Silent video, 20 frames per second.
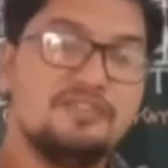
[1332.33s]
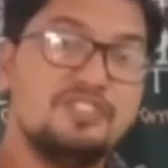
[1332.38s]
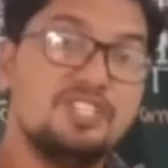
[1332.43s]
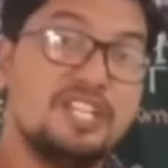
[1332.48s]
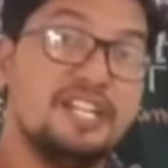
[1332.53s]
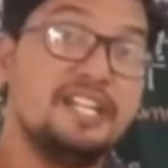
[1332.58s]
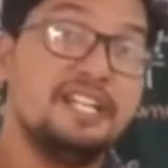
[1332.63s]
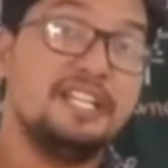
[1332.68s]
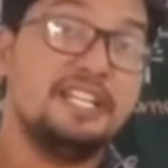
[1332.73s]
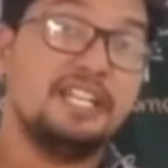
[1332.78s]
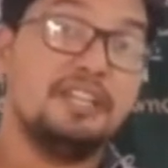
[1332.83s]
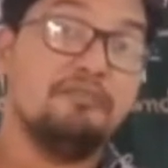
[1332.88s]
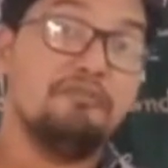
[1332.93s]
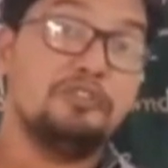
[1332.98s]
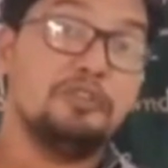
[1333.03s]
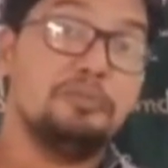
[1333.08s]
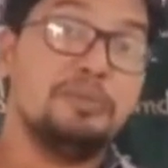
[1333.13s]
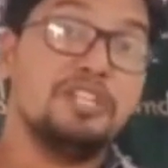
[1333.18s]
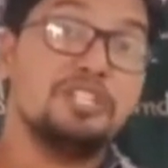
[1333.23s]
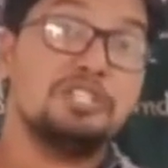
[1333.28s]
genetic
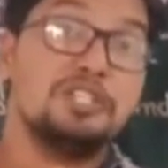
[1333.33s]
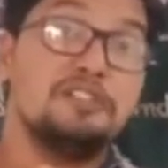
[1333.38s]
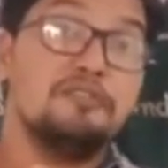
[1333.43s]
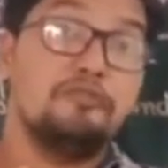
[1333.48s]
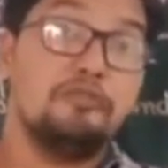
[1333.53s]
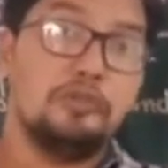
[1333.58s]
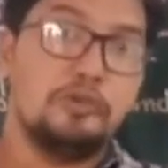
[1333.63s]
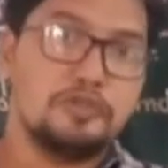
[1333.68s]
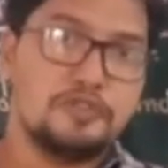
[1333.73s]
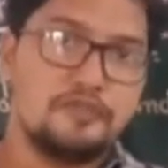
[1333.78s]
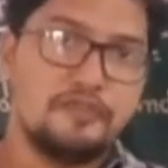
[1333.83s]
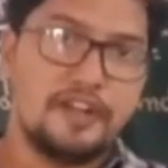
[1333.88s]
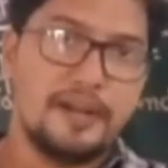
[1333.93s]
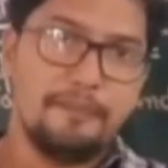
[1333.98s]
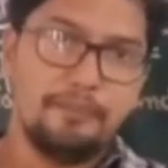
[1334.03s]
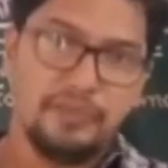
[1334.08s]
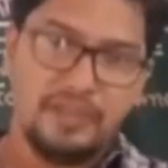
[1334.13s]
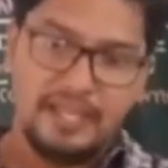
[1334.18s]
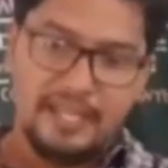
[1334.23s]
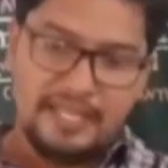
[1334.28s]
information flows
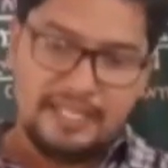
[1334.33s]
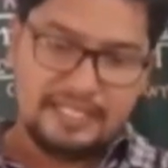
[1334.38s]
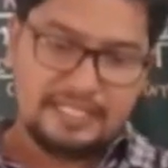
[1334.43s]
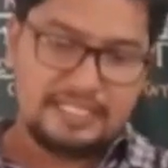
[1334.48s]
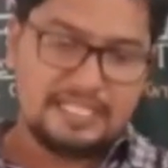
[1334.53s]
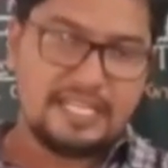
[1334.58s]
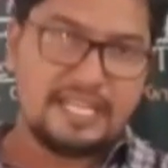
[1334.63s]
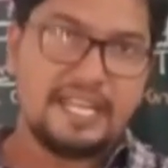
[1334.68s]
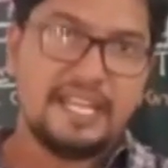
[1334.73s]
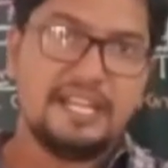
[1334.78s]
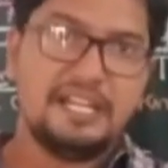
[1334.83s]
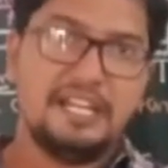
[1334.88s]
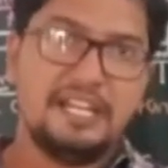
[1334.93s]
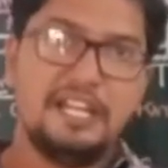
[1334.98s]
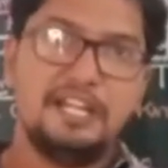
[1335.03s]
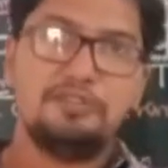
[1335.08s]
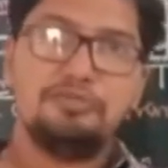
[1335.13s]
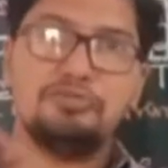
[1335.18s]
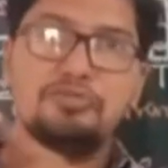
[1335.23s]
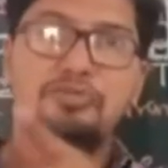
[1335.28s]
from
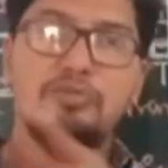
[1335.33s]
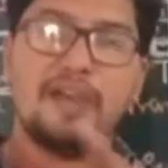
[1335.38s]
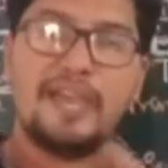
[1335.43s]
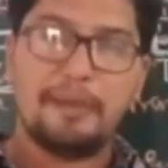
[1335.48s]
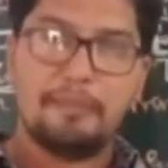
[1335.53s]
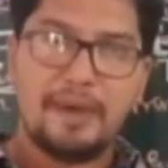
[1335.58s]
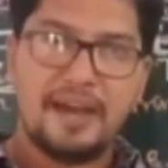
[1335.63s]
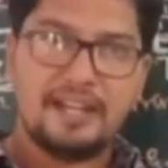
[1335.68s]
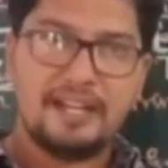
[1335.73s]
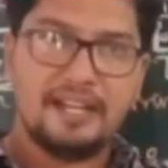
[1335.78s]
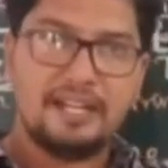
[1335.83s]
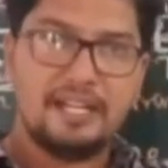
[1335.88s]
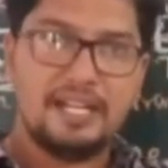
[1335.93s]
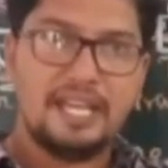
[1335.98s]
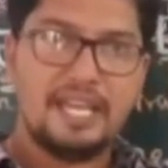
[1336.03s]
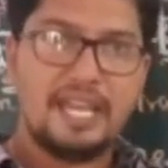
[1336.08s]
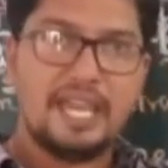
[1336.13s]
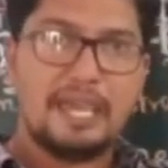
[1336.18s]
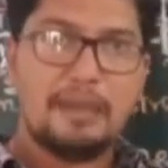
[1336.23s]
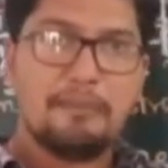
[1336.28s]
DNA to
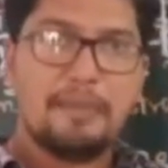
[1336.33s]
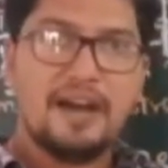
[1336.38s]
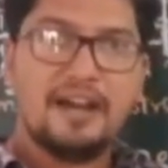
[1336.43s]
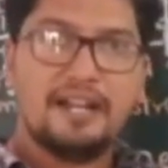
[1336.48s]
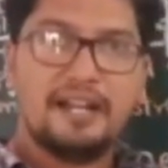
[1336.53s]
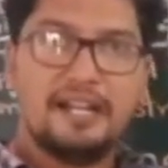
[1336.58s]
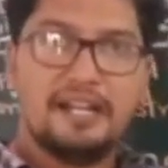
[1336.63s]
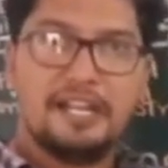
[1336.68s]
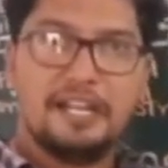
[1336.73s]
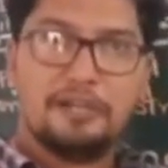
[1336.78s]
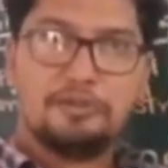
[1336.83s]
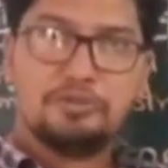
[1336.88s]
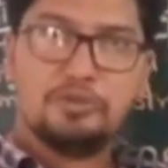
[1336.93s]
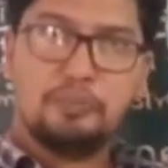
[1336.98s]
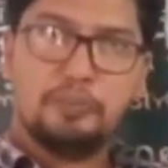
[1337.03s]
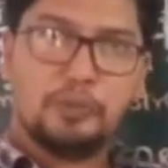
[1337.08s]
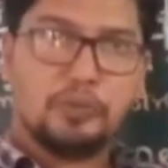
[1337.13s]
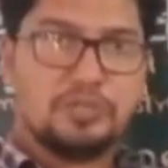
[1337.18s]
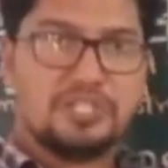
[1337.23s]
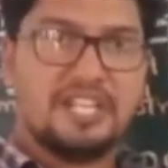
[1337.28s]
mRNA, mRNA
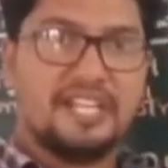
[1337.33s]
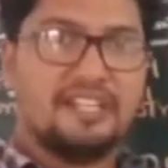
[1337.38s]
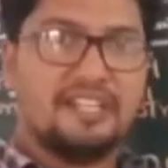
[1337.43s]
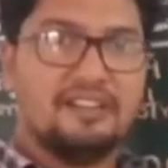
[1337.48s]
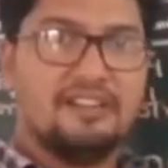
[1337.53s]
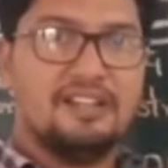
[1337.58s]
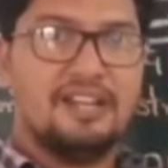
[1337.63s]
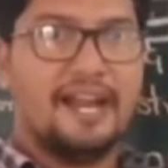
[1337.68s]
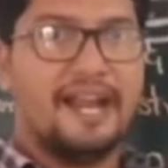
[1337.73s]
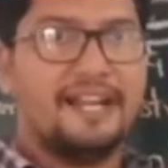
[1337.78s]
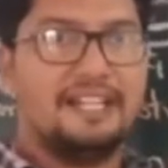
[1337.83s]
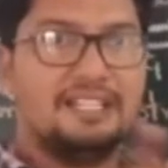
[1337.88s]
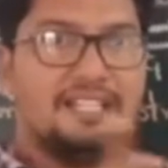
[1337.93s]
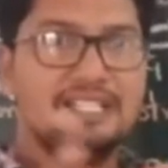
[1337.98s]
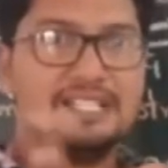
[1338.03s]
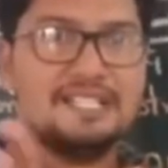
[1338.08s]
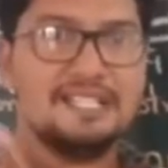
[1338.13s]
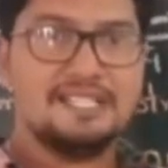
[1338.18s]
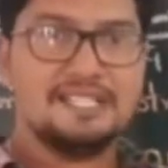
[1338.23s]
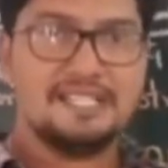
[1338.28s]
to protein, and
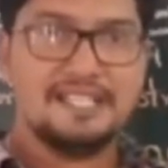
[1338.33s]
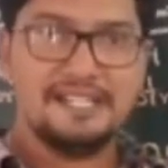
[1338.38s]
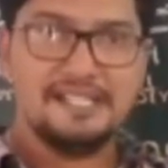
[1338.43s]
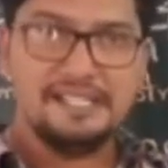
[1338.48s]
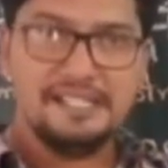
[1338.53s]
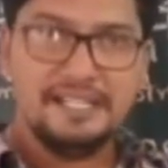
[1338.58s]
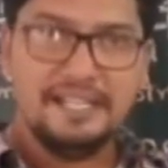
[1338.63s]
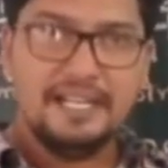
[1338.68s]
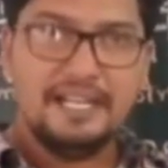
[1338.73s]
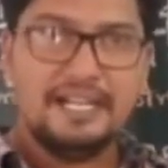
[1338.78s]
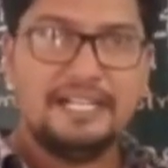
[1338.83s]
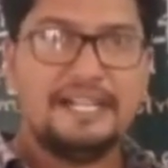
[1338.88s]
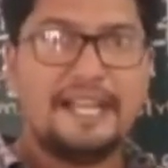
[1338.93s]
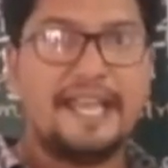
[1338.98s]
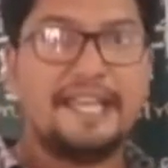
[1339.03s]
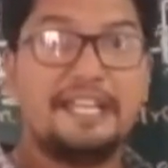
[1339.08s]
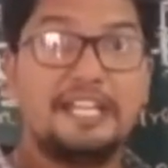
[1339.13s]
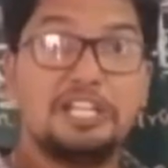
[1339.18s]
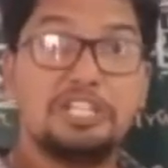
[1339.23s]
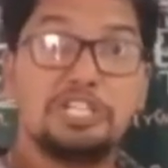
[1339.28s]
this is the
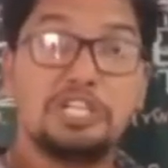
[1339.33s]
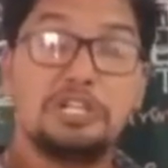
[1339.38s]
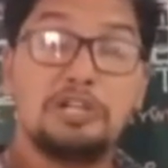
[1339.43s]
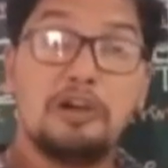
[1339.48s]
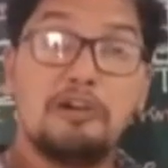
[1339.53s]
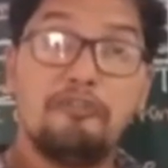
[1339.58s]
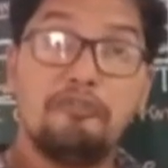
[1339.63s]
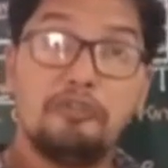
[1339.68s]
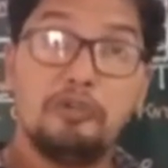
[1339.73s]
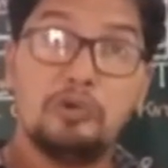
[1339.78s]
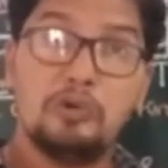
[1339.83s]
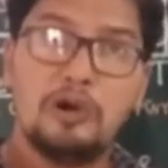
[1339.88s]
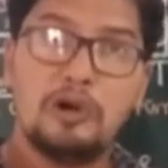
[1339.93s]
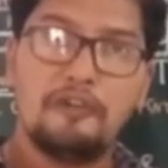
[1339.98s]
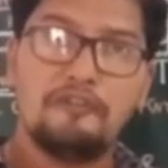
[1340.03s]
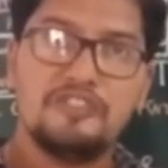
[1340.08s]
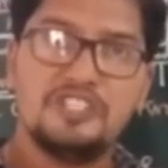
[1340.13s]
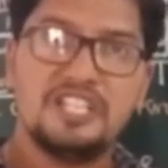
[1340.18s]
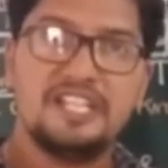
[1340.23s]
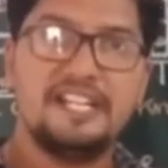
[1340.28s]
direction of flow
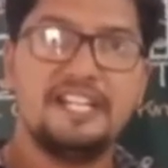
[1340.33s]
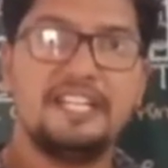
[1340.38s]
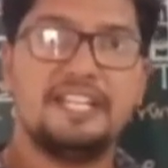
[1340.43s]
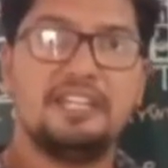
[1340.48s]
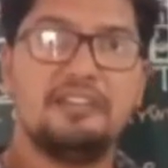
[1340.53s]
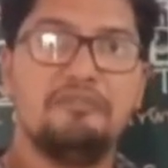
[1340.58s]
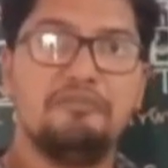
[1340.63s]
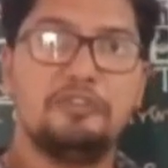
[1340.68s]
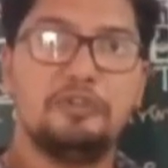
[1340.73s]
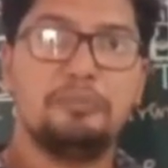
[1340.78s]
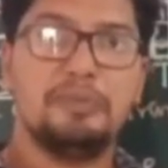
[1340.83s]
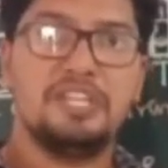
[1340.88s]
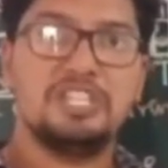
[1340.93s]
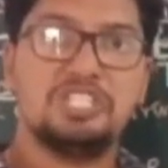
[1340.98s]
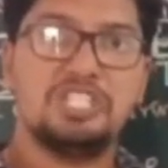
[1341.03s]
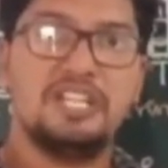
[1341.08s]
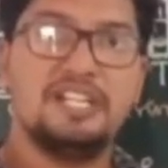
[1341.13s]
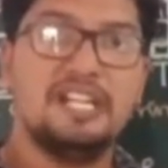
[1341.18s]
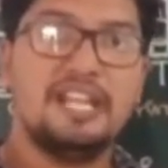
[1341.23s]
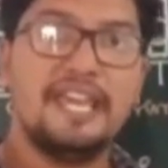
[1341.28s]
of genetic
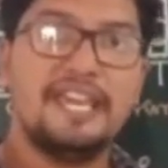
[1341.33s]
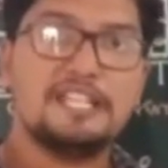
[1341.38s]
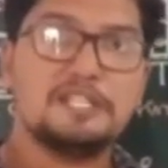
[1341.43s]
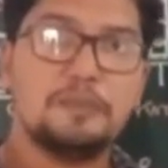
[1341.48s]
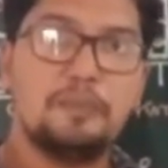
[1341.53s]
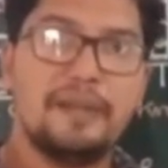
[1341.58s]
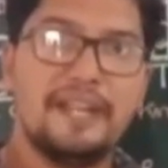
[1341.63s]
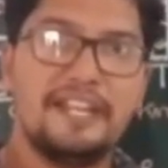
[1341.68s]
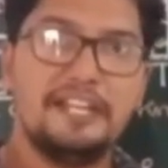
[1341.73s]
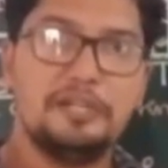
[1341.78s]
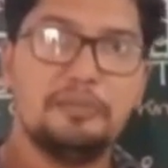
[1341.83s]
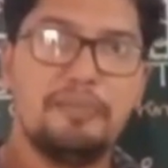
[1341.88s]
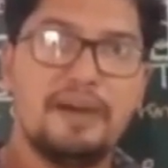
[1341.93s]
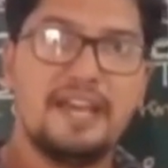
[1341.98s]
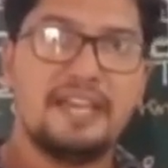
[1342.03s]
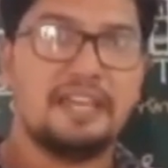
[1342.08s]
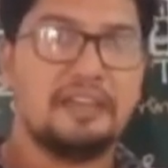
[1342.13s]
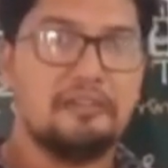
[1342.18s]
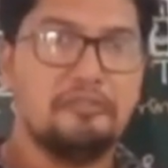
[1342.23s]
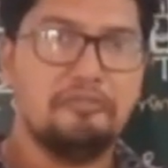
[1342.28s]
information explained
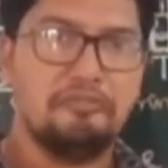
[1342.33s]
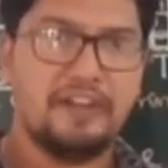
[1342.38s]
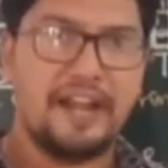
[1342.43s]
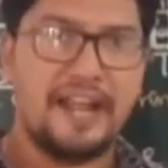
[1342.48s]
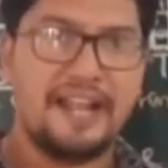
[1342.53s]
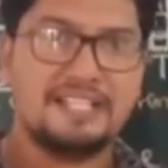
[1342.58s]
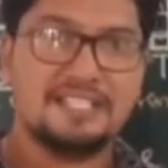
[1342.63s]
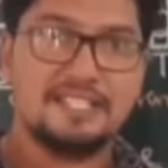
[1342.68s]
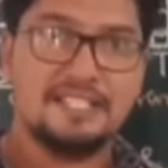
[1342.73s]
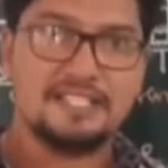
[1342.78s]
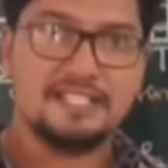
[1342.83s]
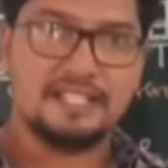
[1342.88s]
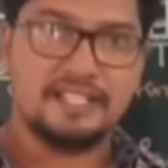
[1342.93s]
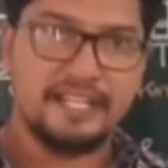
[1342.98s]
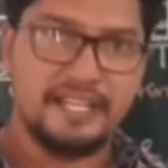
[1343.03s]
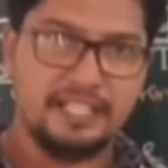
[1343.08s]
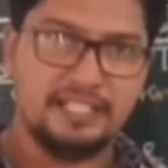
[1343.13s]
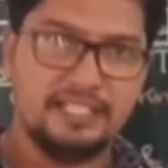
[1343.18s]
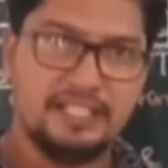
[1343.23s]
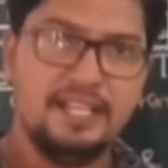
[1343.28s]
by Francis
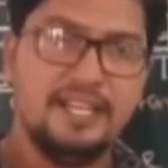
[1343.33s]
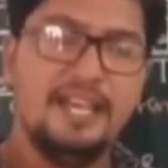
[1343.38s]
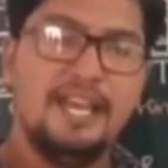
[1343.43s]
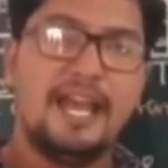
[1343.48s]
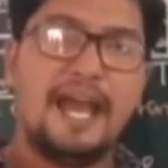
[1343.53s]
Crick.